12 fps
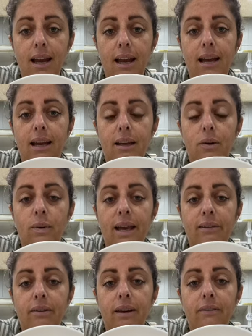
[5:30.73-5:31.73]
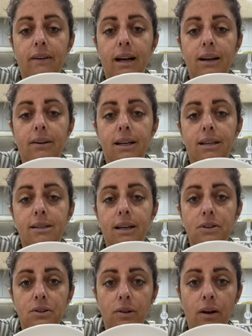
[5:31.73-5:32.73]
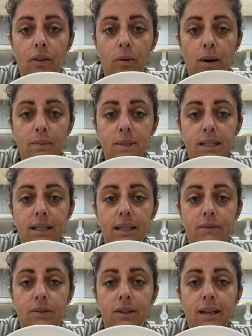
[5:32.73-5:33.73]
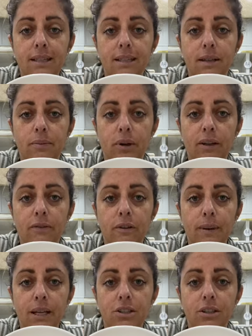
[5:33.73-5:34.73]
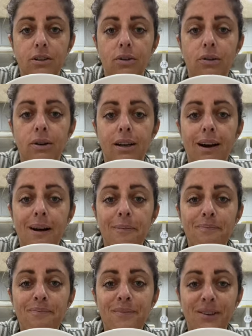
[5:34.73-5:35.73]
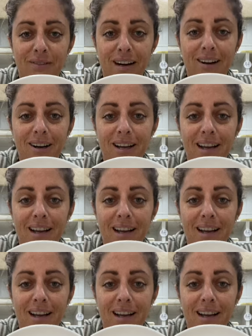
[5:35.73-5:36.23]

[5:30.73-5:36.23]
And we have a firing schedule on the website if you guys need more information on the firing.